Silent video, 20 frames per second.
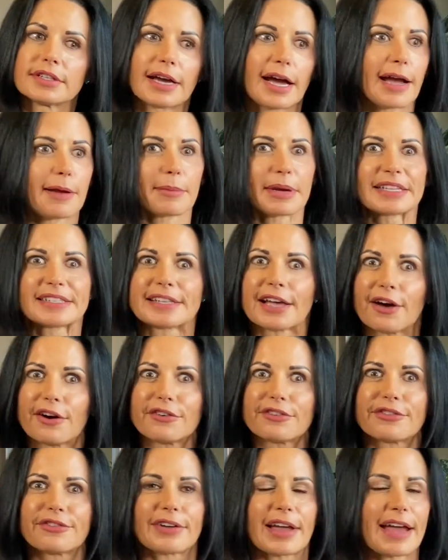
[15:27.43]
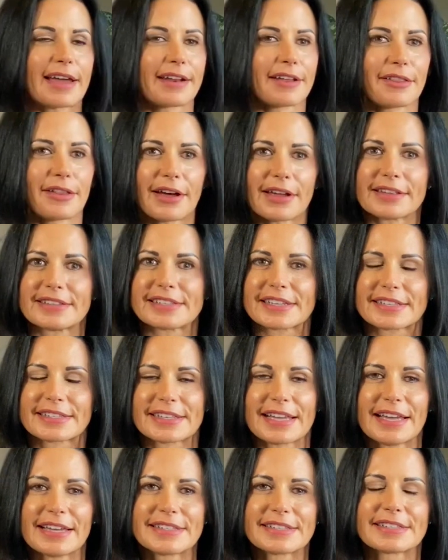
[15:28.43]
I myself had a lot of
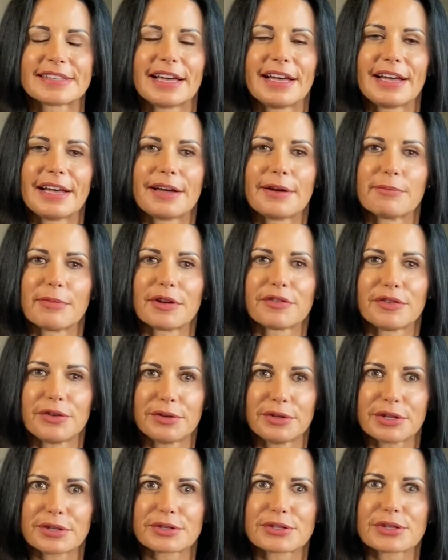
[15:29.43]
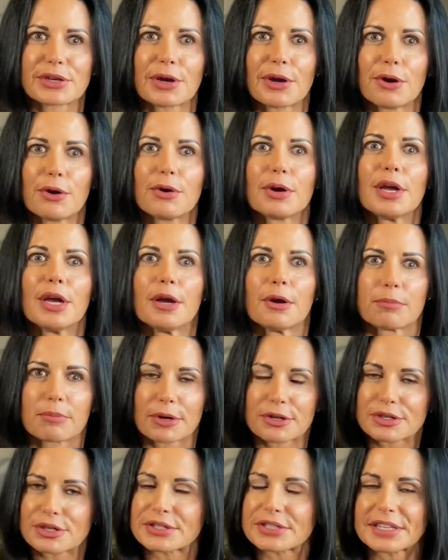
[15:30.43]
success a few years ago
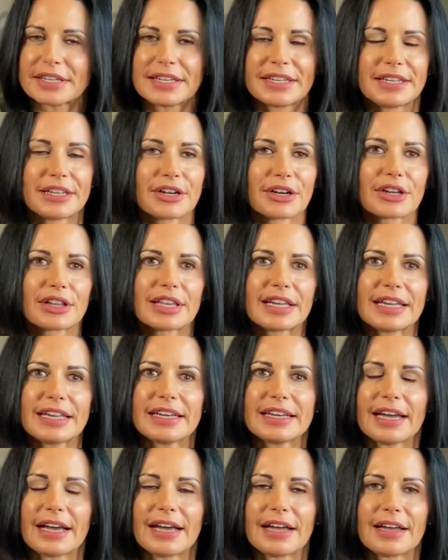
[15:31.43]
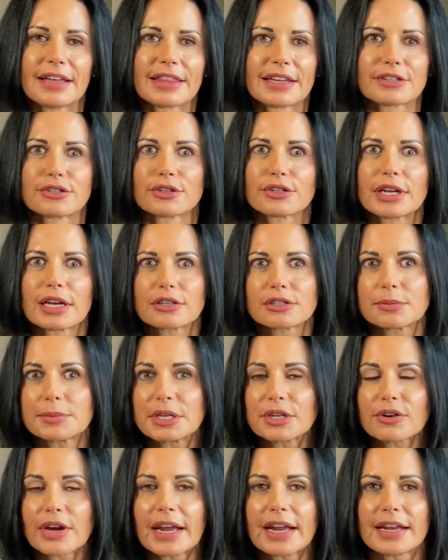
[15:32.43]
purchasing a yearling that turned out to be
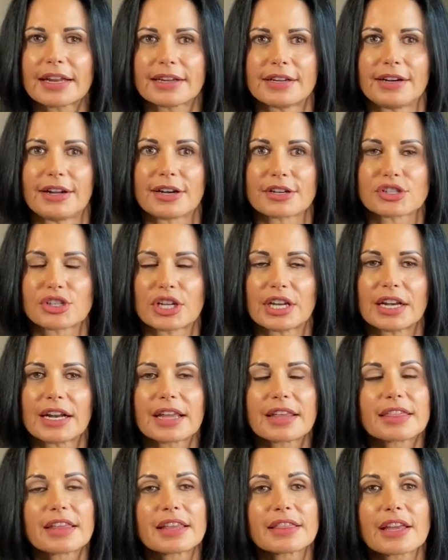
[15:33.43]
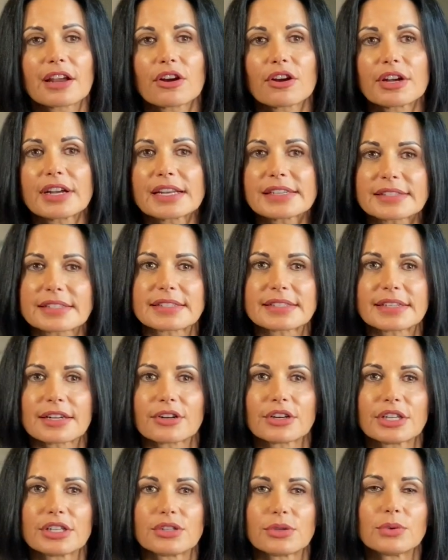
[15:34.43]
great in an auction. And I think they're a
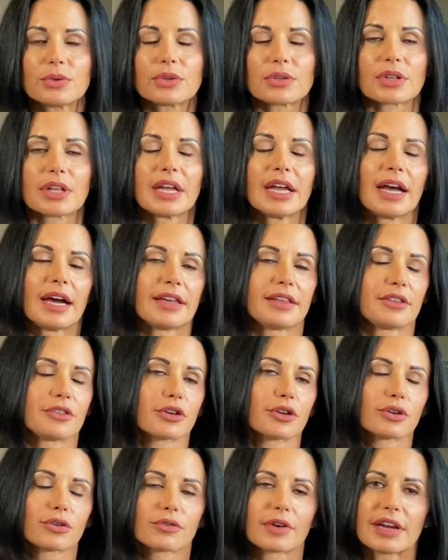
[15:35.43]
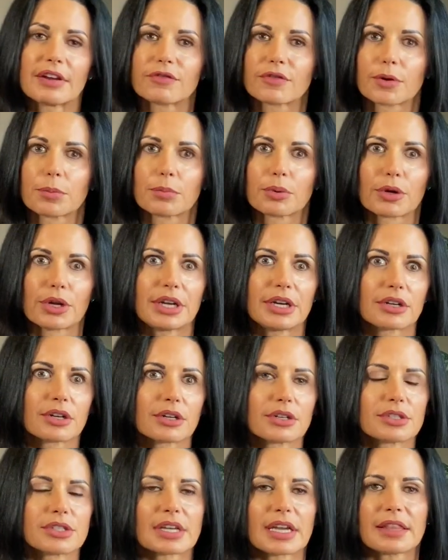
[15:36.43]
necessary tool. I think they're great for
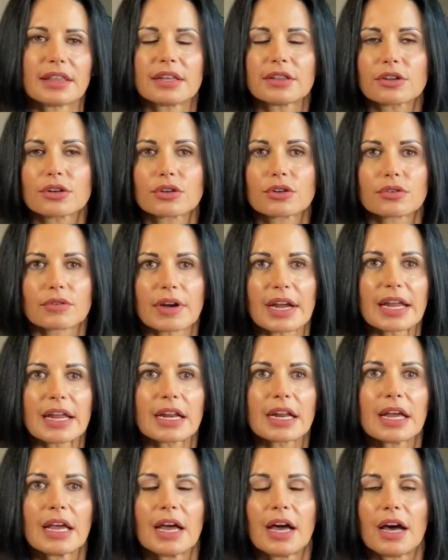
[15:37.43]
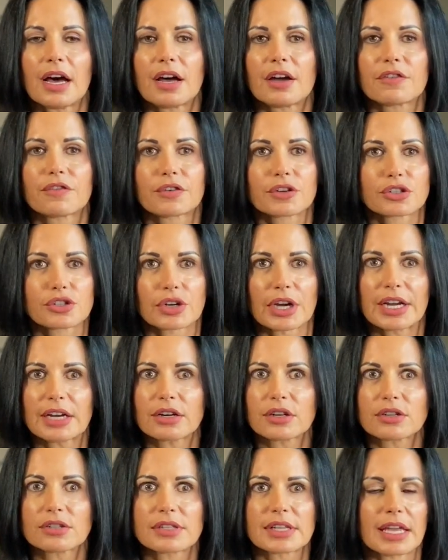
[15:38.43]
breeders. I think they're great for
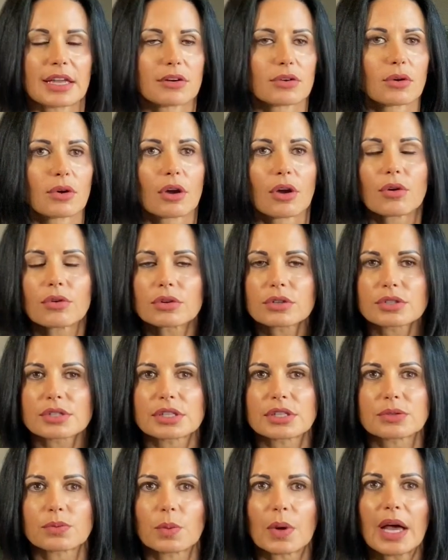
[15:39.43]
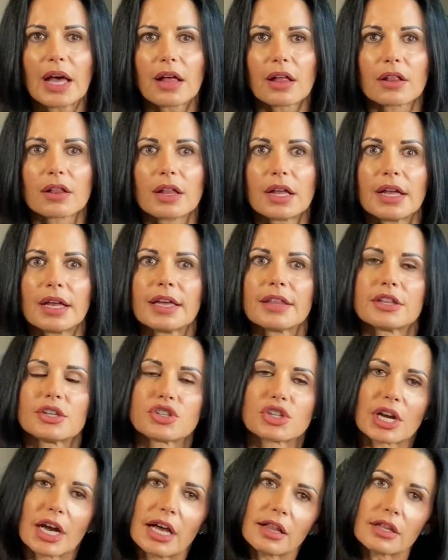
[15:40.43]
trainers and or owners as well. The
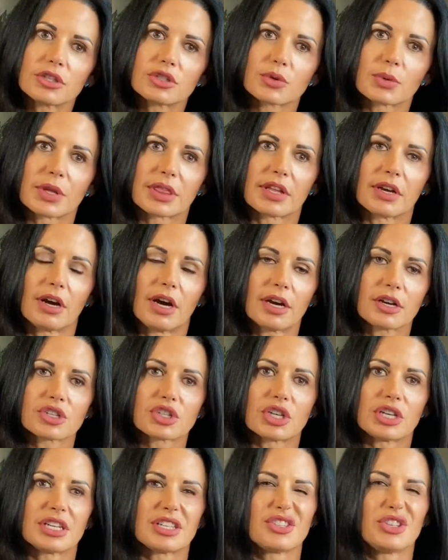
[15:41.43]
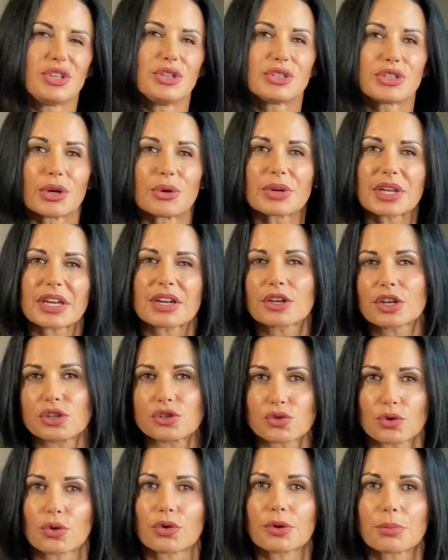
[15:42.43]
challenge with an auction is you don't get to
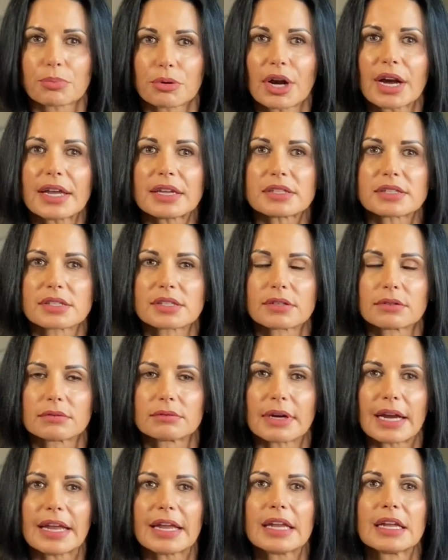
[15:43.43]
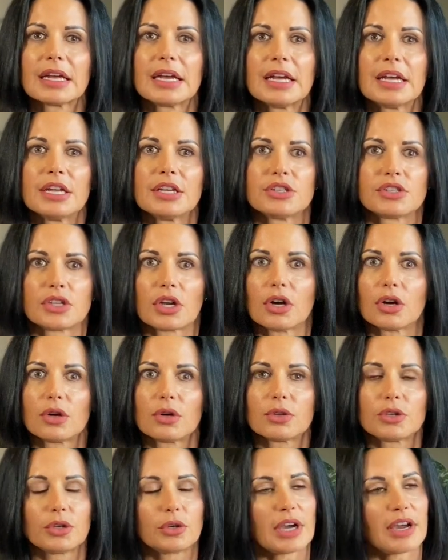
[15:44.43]
control the price, right? So
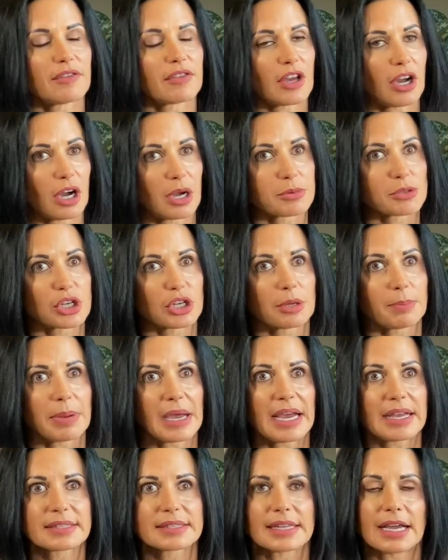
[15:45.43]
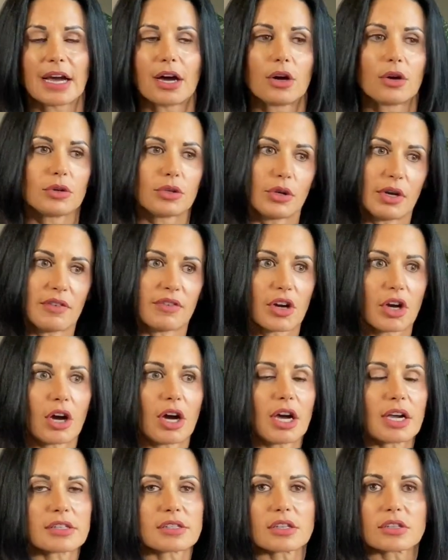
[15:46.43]
you have the option to pass out. You have a
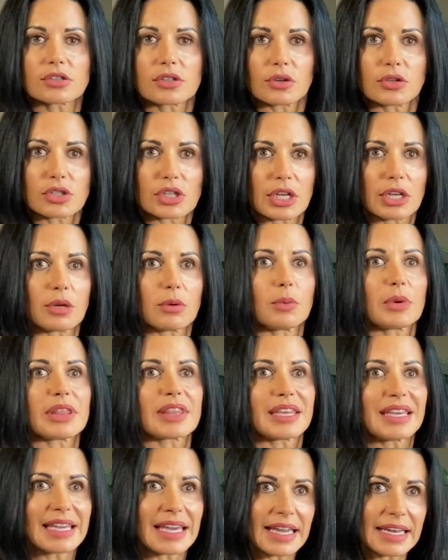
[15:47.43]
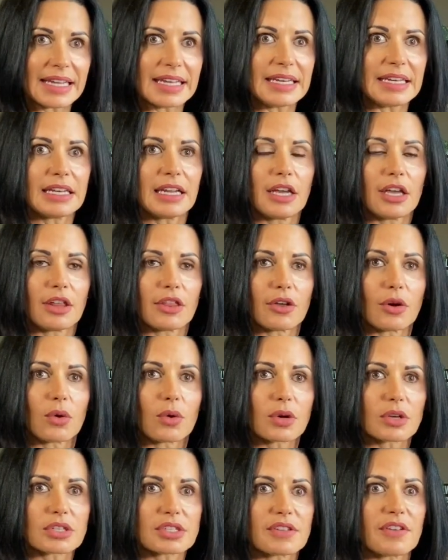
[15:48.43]
cost associated with getting the
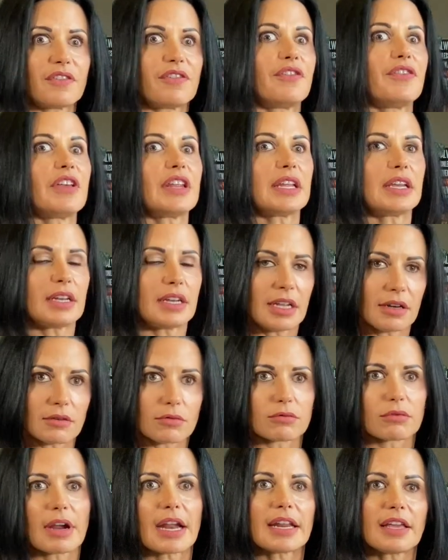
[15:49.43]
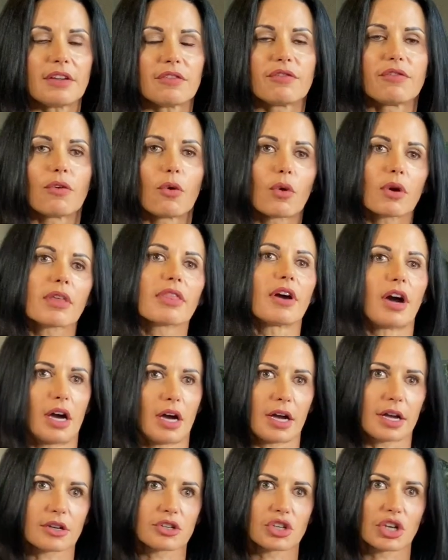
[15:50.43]
horse fitted and ready for the
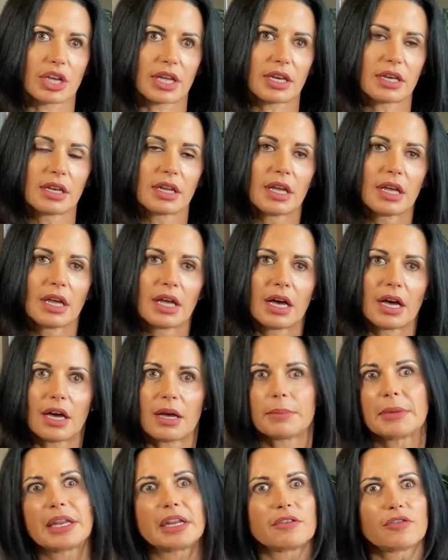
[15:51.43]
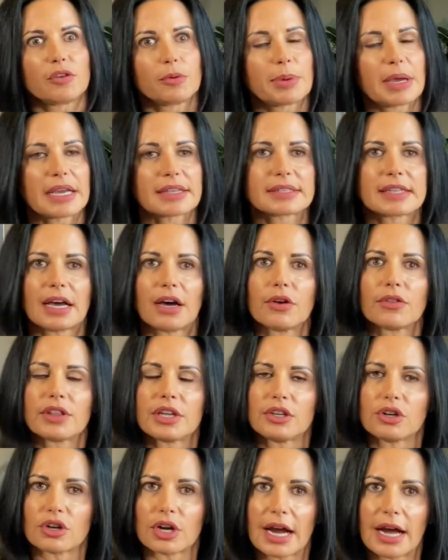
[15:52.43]
auction. And if you pass out,
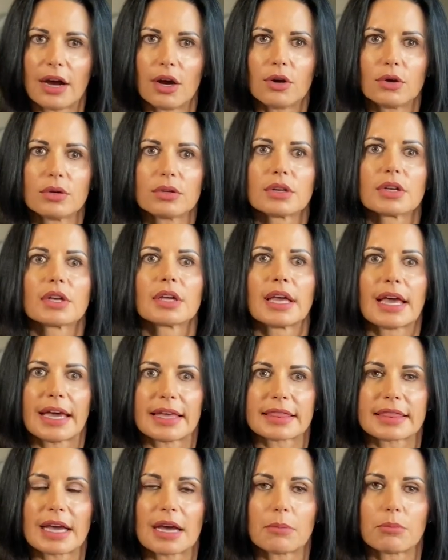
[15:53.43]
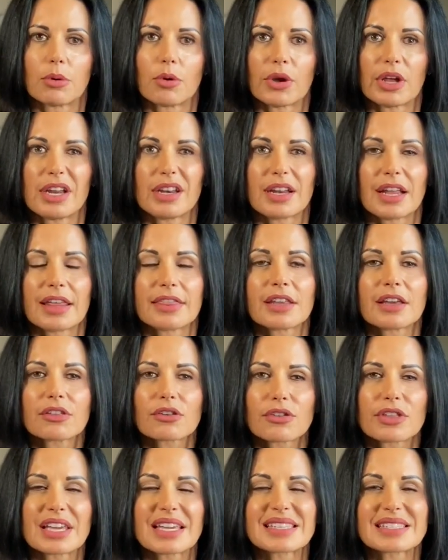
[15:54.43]
then you're out at that point. And the other
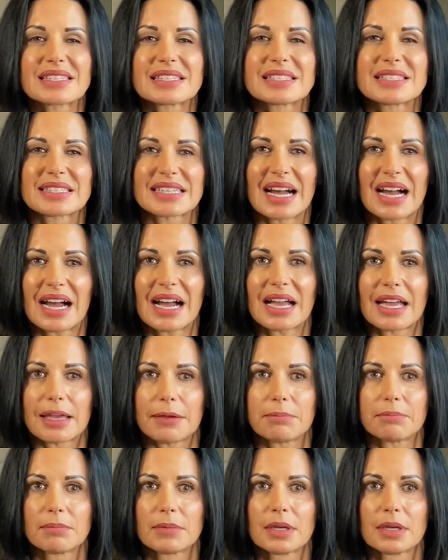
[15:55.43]
thing is time.